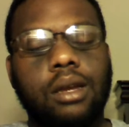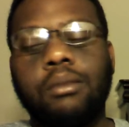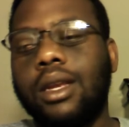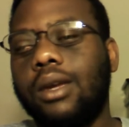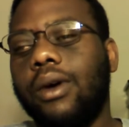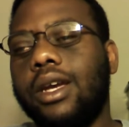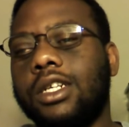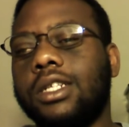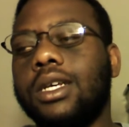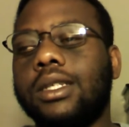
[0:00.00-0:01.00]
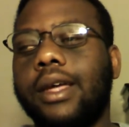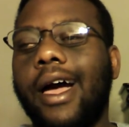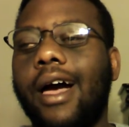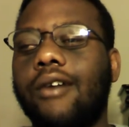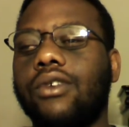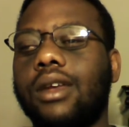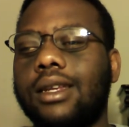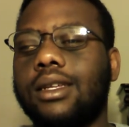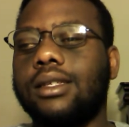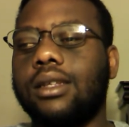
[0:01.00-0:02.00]
in many ways, she doesn't have an
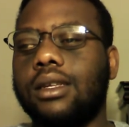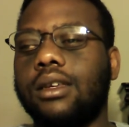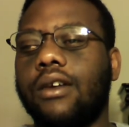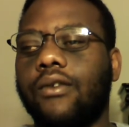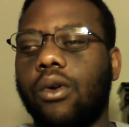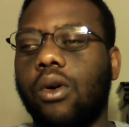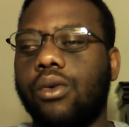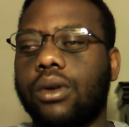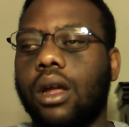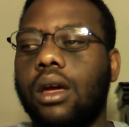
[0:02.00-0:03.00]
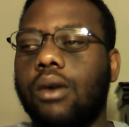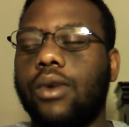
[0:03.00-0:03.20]
identity of her own.